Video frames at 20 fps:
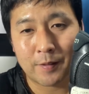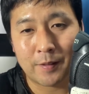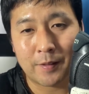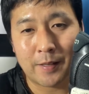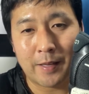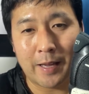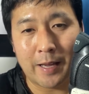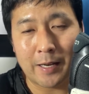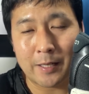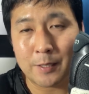
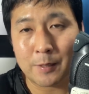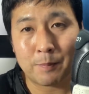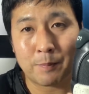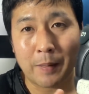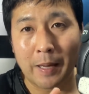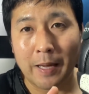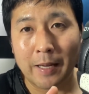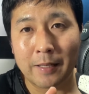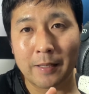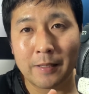
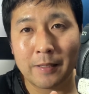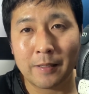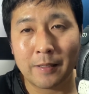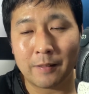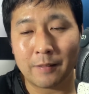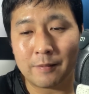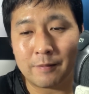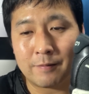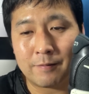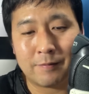expand
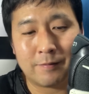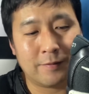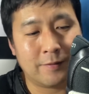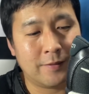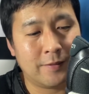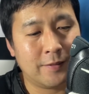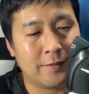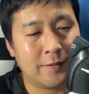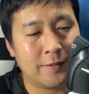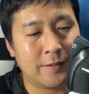and
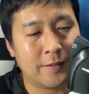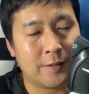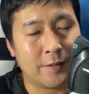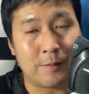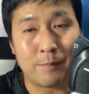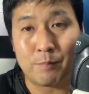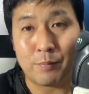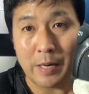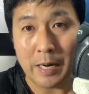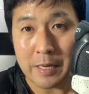
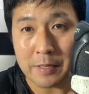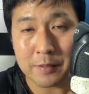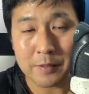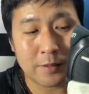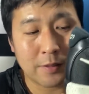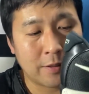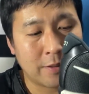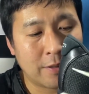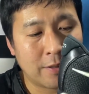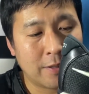
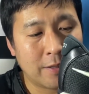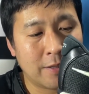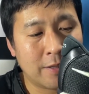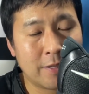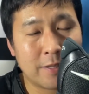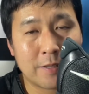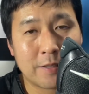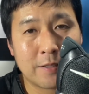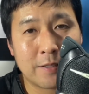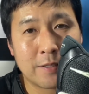compress.
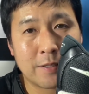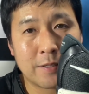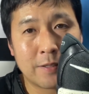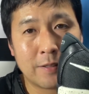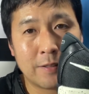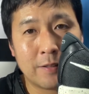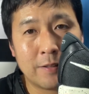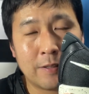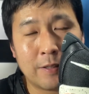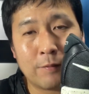This is
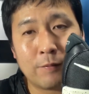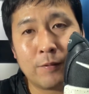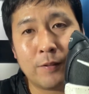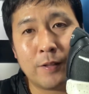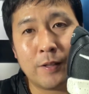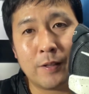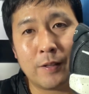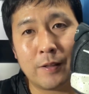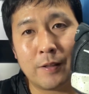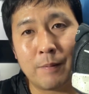
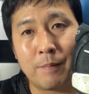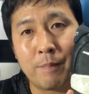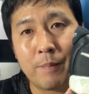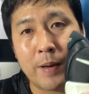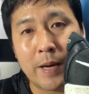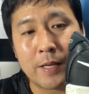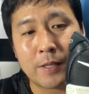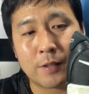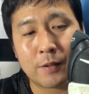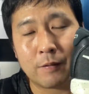definitely the
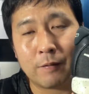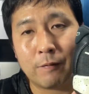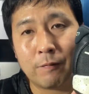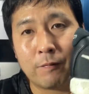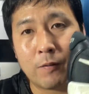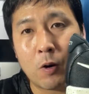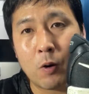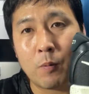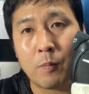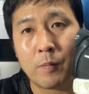best
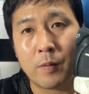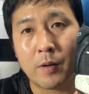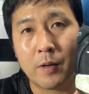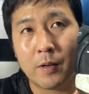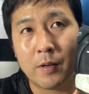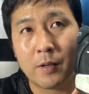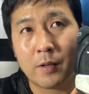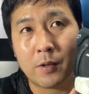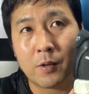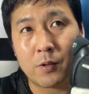foam
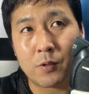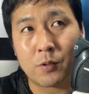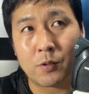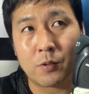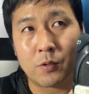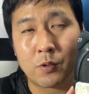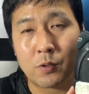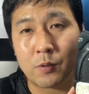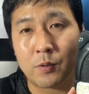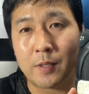
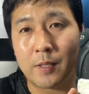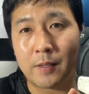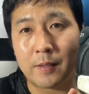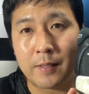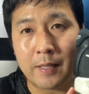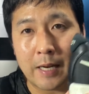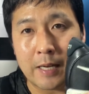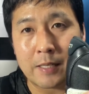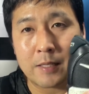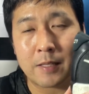cushion shoe that
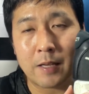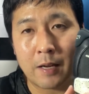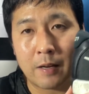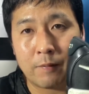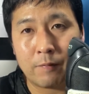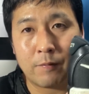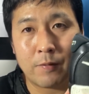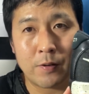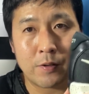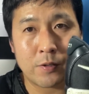does not
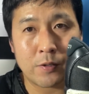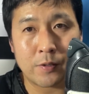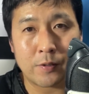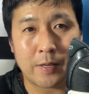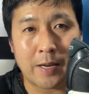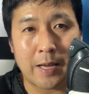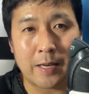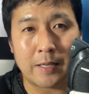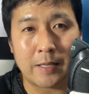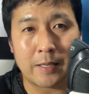feature
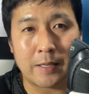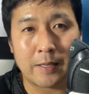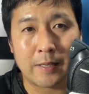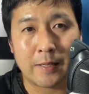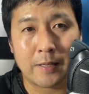any